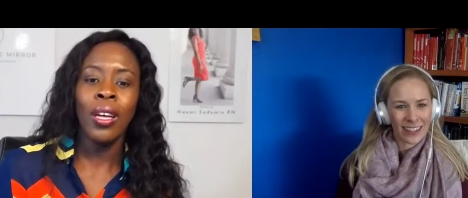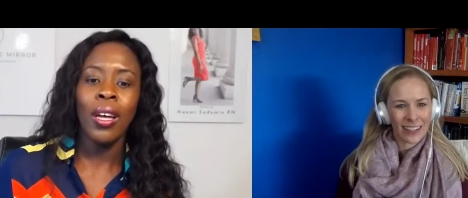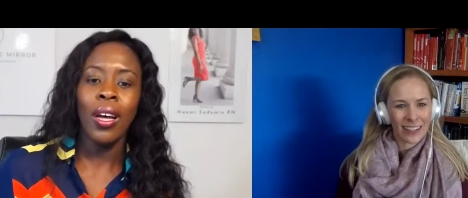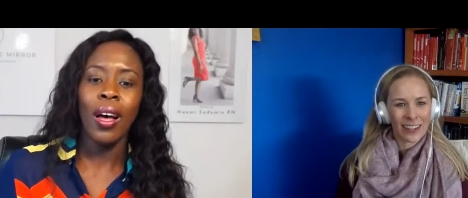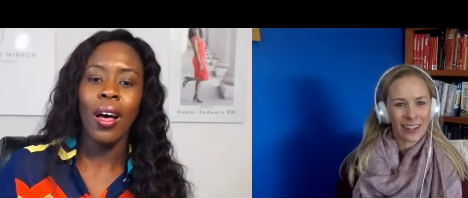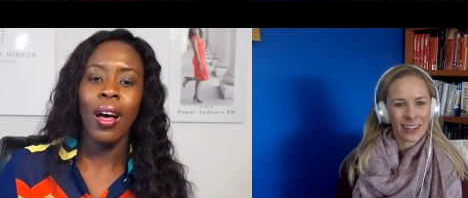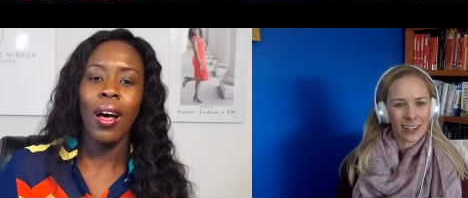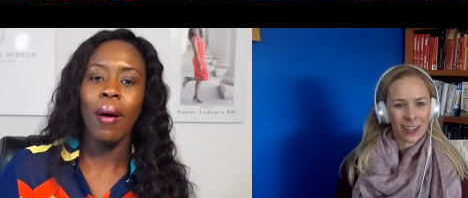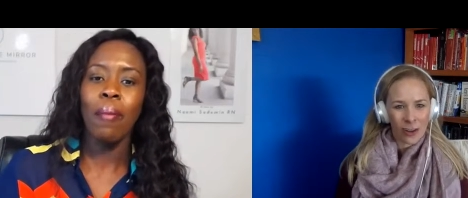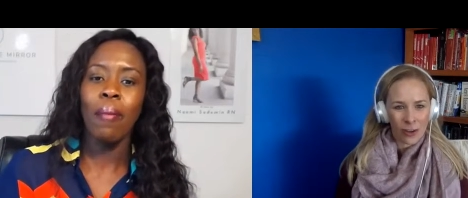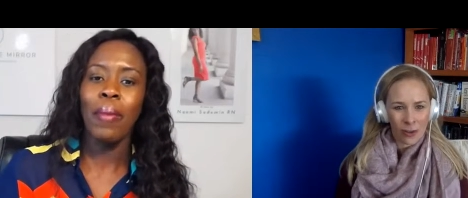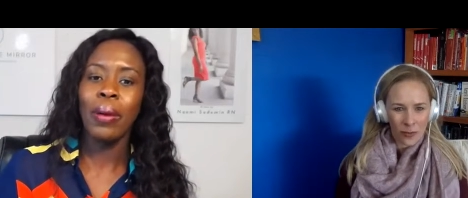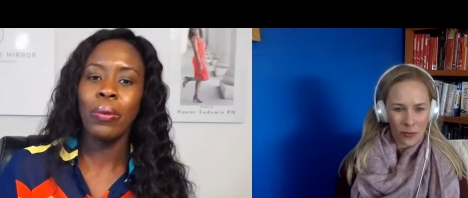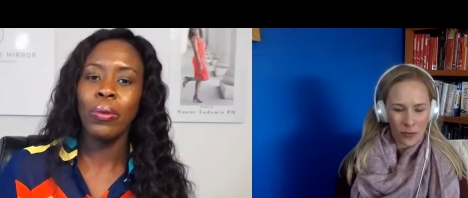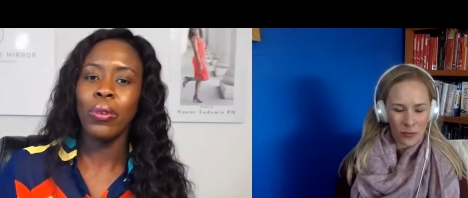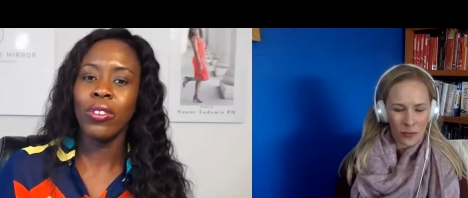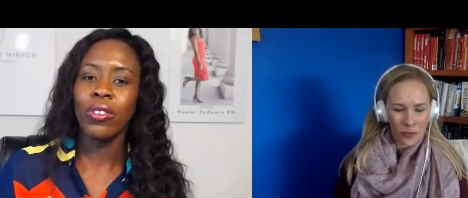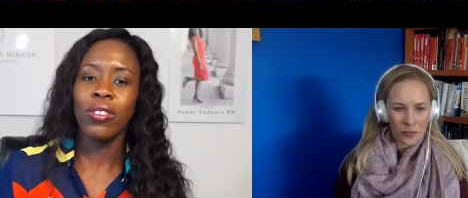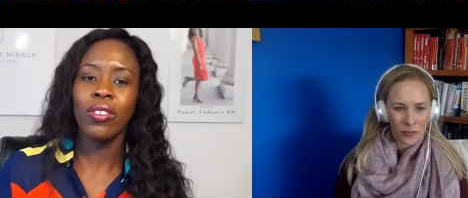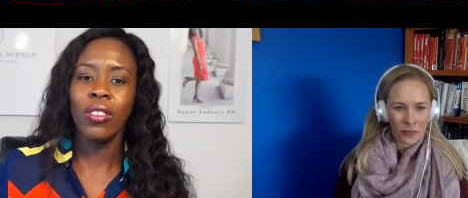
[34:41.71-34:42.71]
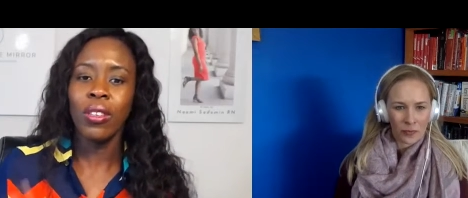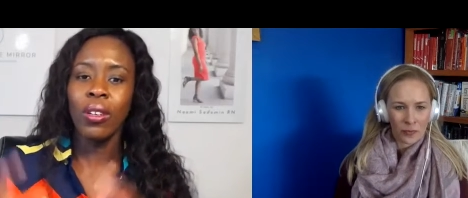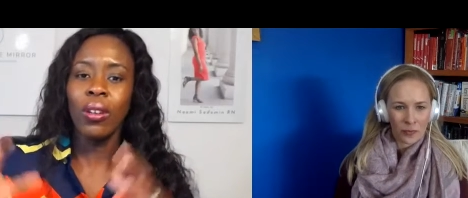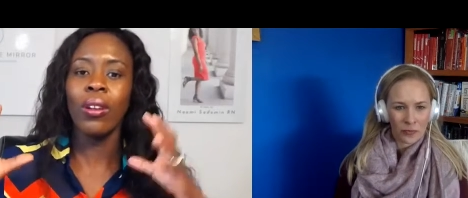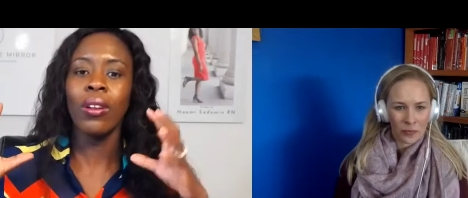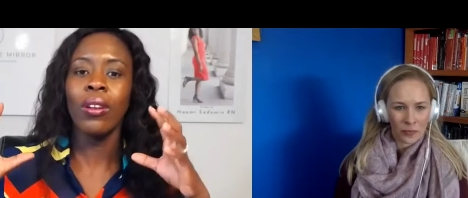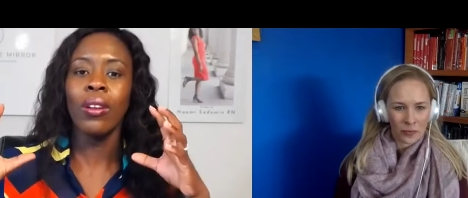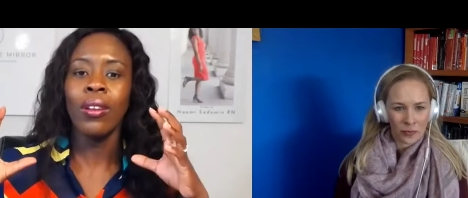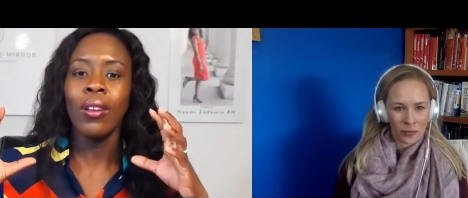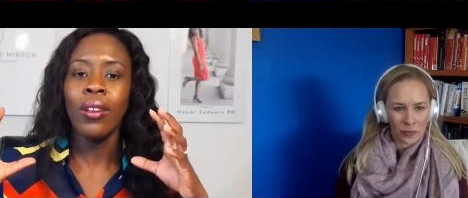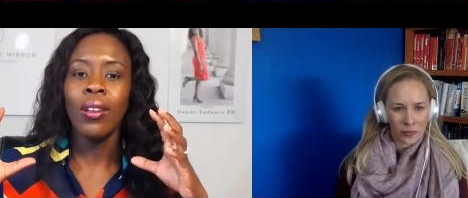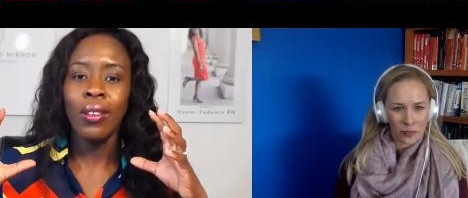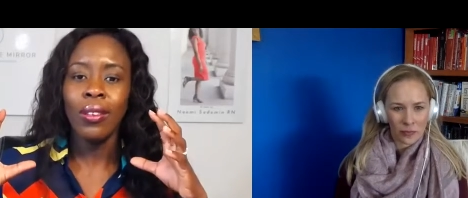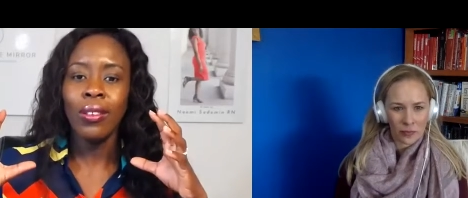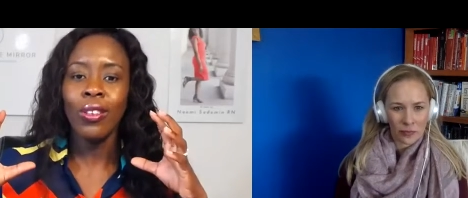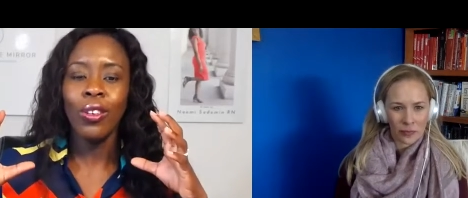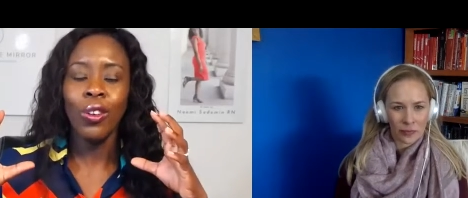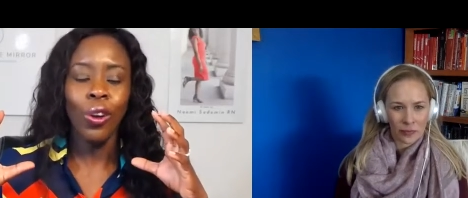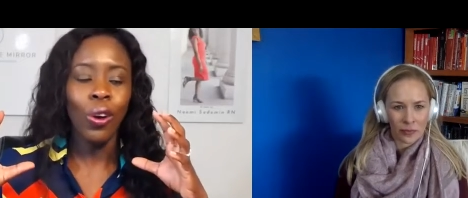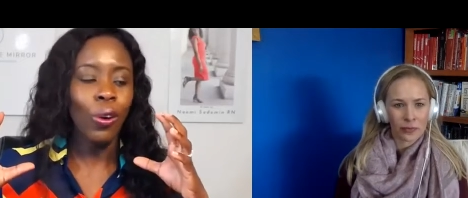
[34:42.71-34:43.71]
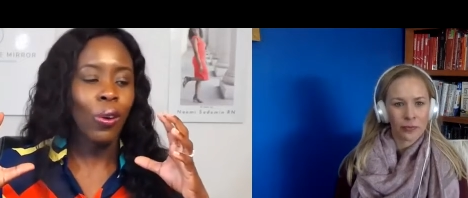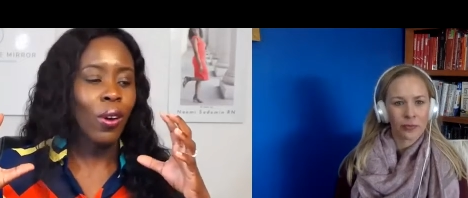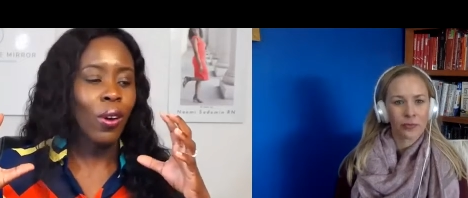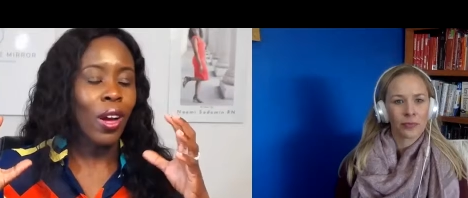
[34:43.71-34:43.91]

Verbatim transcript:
Speaker 1: I was still you know,